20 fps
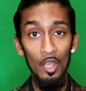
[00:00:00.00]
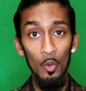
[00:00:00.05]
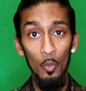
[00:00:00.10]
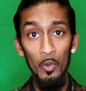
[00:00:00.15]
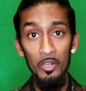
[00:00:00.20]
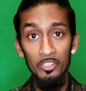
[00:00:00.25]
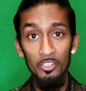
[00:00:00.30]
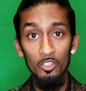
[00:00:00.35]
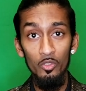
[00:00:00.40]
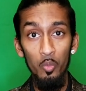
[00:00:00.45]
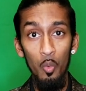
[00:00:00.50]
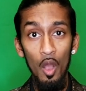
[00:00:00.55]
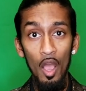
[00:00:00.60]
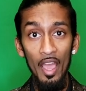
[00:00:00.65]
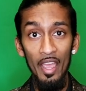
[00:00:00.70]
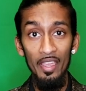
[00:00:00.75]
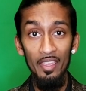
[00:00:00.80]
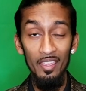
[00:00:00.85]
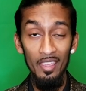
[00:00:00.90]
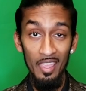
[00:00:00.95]
Which is
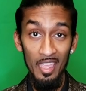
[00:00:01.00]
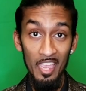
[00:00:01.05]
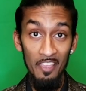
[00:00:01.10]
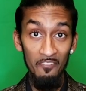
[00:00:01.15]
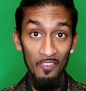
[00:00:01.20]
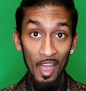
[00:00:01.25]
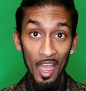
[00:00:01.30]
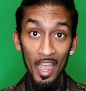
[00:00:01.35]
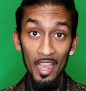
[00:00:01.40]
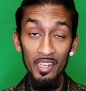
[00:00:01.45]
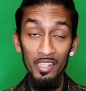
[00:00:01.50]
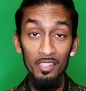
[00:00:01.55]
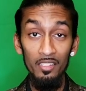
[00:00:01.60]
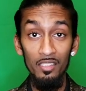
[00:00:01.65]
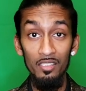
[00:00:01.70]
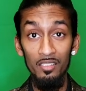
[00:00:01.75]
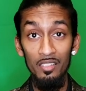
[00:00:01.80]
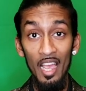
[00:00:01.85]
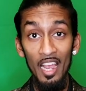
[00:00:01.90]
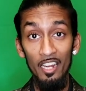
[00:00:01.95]
why, if I need
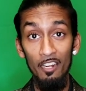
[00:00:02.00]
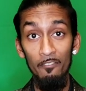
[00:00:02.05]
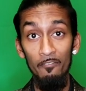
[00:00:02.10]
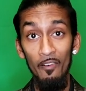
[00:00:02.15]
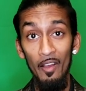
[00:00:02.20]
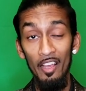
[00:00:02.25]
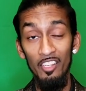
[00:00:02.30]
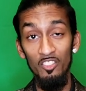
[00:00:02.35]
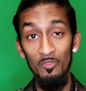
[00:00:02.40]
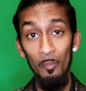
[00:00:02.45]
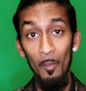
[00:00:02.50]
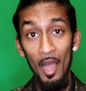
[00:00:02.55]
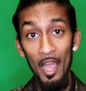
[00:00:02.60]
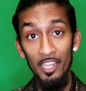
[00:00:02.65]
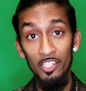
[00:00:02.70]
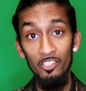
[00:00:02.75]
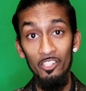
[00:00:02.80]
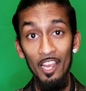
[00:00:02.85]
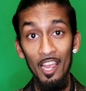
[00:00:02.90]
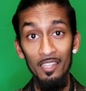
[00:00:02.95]
to sacrifice
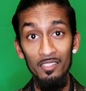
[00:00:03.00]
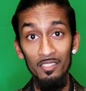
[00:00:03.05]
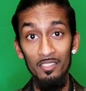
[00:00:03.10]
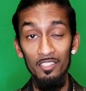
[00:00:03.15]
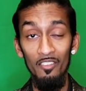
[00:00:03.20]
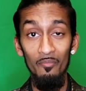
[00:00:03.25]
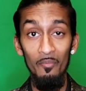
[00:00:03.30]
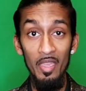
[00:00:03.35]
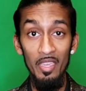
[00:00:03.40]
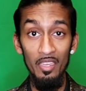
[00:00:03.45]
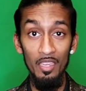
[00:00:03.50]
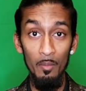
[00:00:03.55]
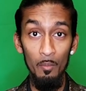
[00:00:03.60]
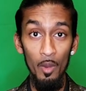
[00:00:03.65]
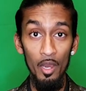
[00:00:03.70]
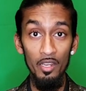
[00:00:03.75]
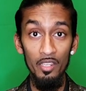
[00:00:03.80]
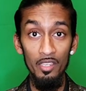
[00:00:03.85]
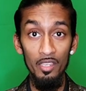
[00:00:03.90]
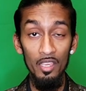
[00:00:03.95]
my chances of making
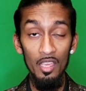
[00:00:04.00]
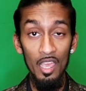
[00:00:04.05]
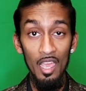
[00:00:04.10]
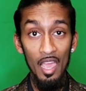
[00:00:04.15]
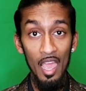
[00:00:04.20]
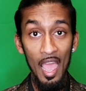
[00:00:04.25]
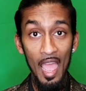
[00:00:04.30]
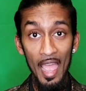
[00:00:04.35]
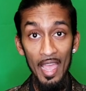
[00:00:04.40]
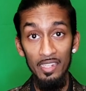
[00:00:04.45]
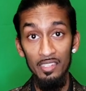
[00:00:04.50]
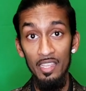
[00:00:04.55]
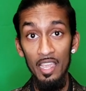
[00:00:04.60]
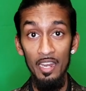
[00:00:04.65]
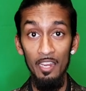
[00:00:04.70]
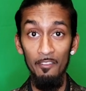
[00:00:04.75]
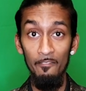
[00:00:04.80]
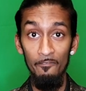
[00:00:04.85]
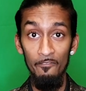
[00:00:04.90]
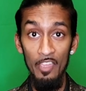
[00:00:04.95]
money and
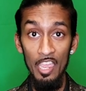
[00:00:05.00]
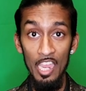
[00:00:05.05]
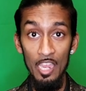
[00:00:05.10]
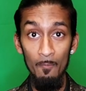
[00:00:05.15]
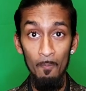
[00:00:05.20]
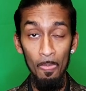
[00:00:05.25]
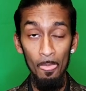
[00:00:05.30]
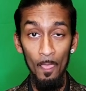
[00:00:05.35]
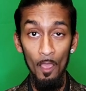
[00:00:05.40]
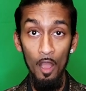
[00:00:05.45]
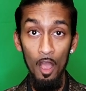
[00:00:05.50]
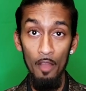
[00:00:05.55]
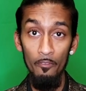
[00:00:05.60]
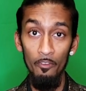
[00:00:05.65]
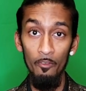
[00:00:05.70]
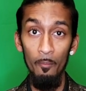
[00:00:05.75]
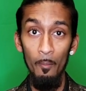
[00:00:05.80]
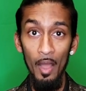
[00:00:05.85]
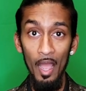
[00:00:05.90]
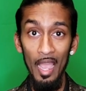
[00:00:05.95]
getting fame off
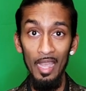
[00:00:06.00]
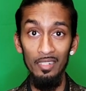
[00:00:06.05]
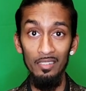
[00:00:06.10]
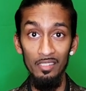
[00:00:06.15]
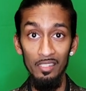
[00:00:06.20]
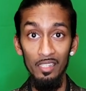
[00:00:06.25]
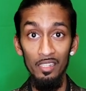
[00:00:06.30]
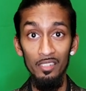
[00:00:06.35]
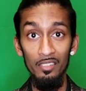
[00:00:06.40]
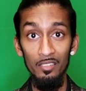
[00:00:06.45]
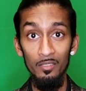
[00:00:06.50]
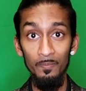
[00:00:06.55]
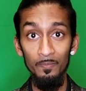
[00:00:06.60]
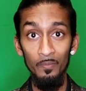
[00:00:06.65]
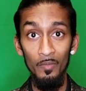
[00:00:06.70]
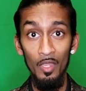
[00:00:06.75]
of my ideas,